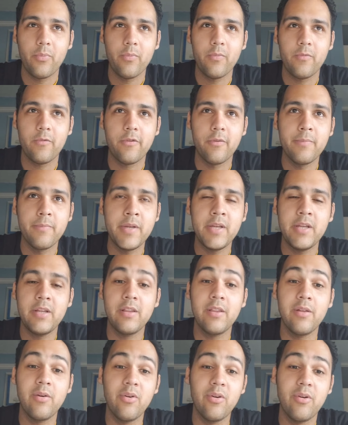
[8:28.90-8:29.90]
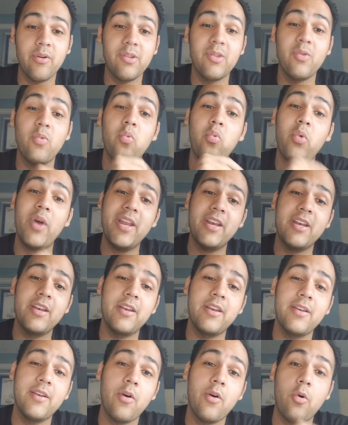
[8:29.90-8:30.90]
for me, the
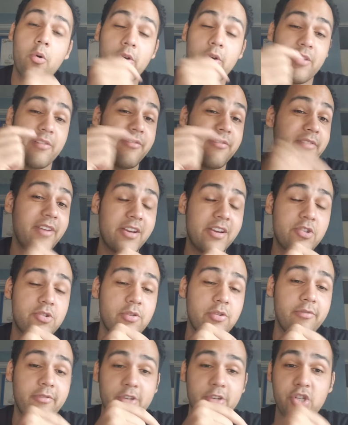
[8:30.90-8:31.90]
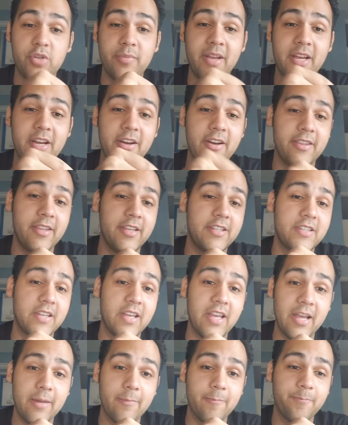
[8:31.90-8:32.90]
win or the victory for Jamaica in this
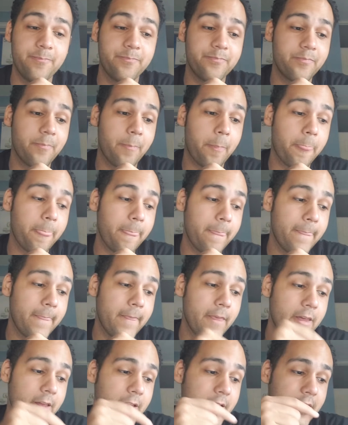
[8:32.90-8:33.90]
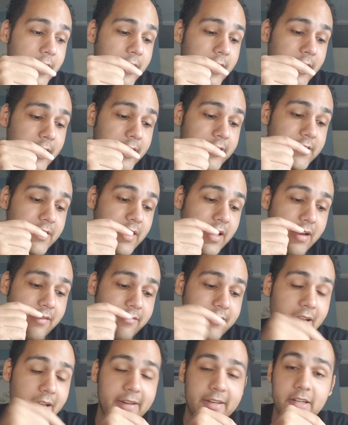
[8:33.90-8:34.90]
game is to have
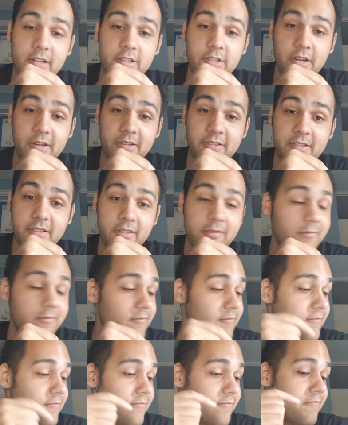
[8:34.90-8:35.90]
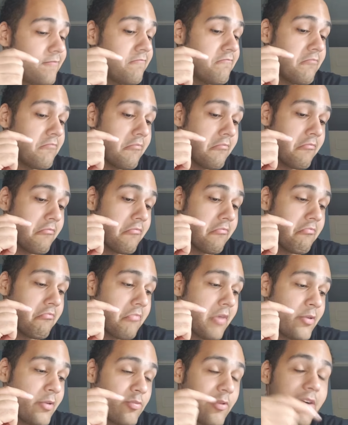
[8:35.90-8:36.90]
Daniel Johnson
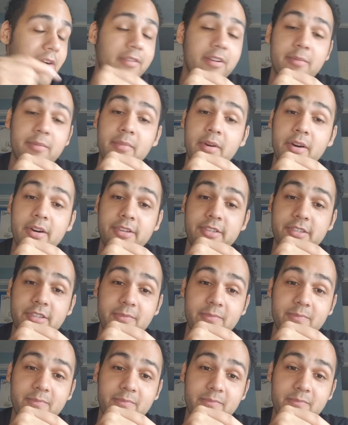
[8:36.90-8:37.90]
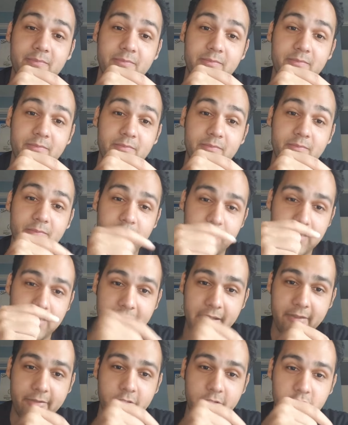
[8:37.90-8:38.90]
and Ravel Morrison
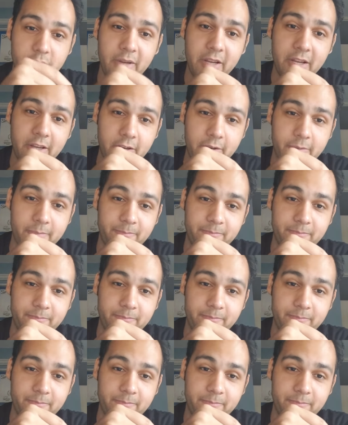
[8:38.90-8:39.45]
playing for Jamaica,